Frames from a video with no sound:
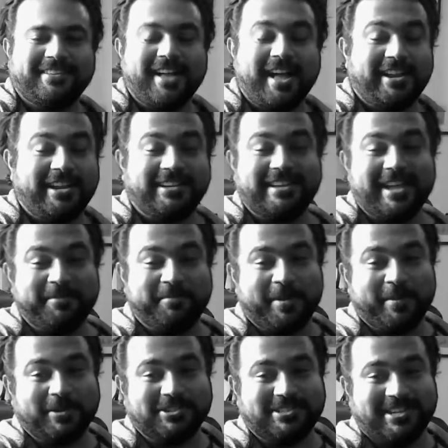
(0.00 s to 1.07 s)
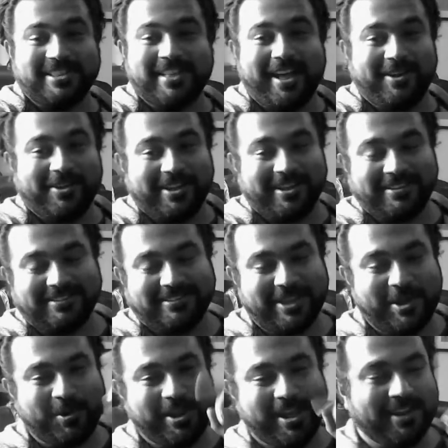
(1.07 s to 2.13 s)
I need 10 people to say that, okay?
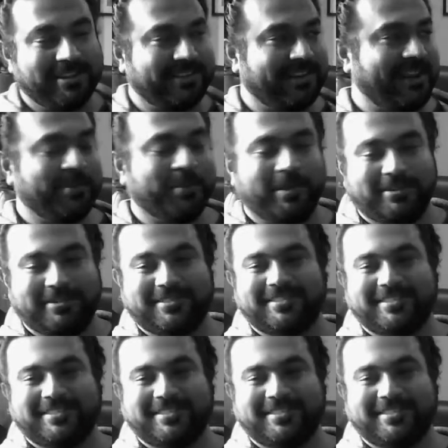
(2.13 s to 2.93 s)
Then only I'll create one.